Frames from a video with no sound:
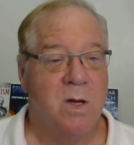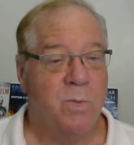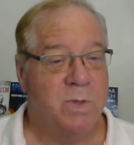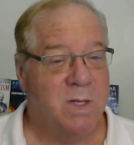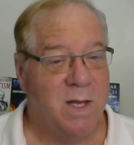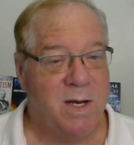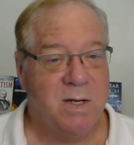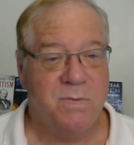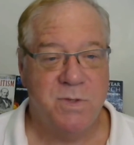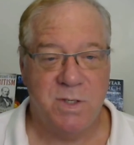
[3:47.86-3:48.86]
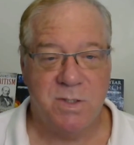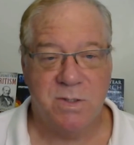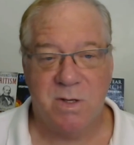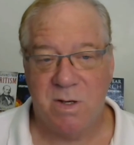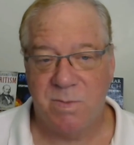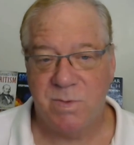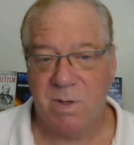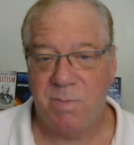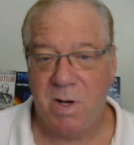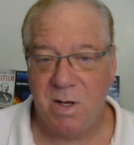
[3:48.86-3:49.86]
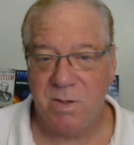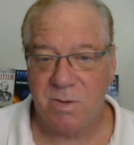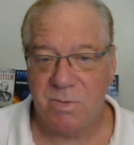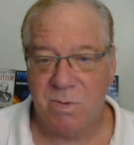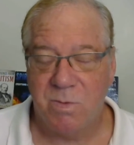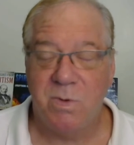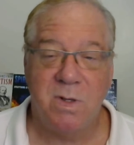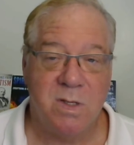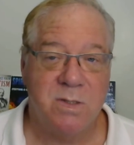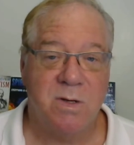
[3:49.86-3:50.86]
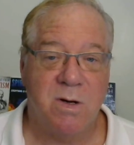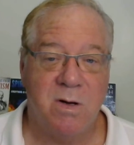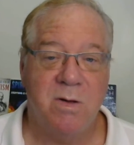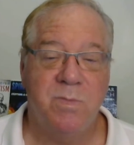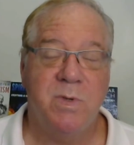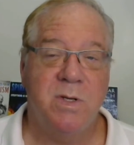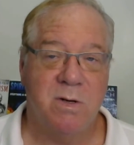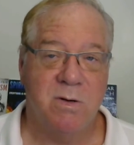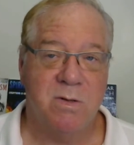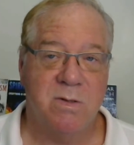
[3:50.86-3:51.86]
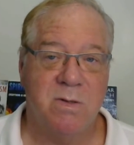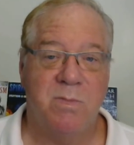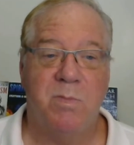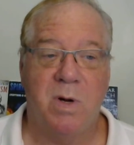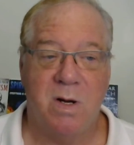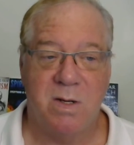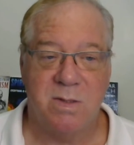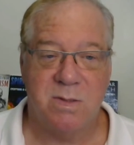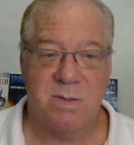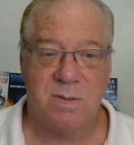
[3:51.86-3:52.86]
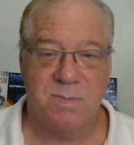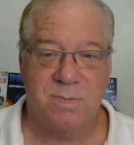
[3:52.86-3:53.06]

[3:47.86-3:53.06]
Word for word: When the light of Jesus comes upon you, release all material bonds.